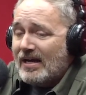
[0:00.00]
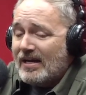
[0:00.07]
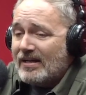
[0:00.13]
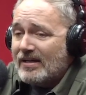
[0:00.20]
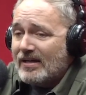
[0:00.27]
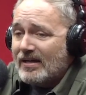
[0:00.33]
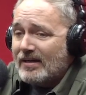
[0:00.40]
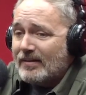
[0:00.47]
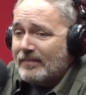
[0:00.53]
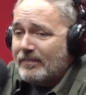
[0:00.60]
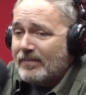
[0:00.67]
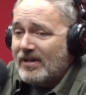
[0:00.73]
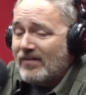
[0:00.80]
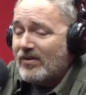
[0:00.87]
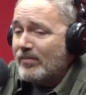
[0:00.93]
And
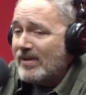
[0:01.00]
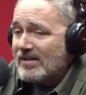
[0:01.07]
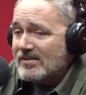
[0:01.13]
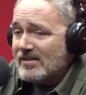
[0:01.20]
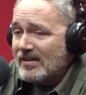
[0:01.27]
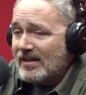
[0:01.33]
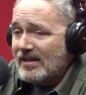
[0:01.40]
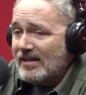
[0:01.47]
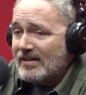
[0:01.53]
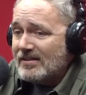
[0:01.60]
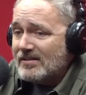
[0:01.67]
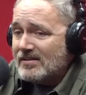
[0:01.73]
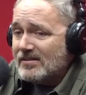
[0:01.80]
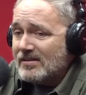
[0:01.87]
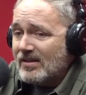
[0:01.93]
give your best to the
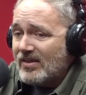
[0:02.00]
kids.